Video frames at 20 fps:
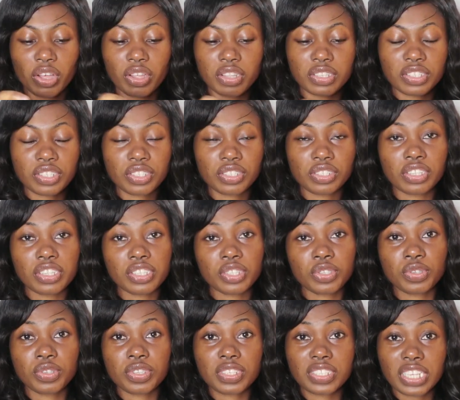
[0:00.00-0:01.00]

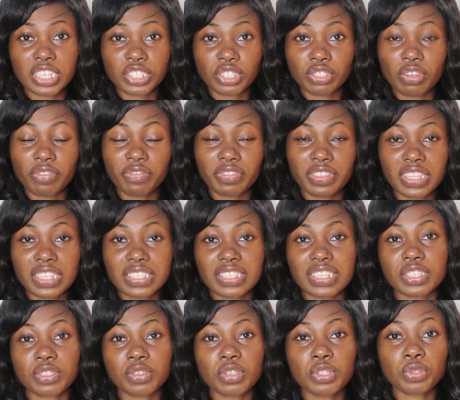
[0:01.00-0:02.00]
Continuous usage of this
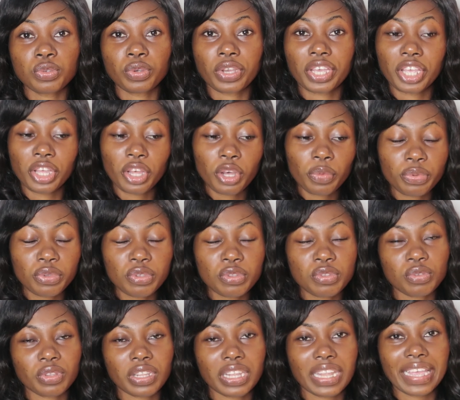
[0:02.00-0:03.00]
is going to help
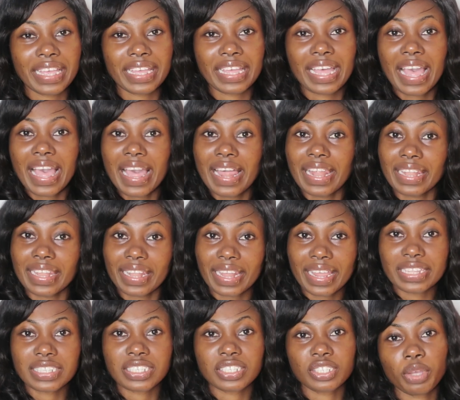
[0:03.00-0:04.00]
you to
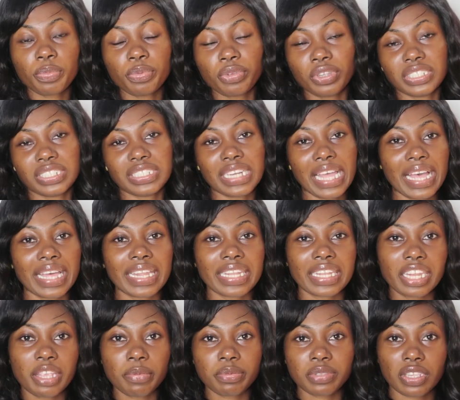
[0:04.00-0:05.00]
lighten up your dark
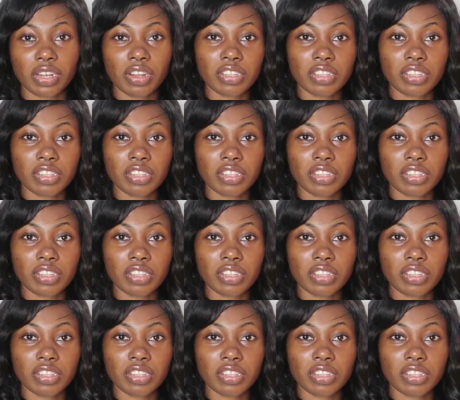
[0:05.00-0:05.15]
lips.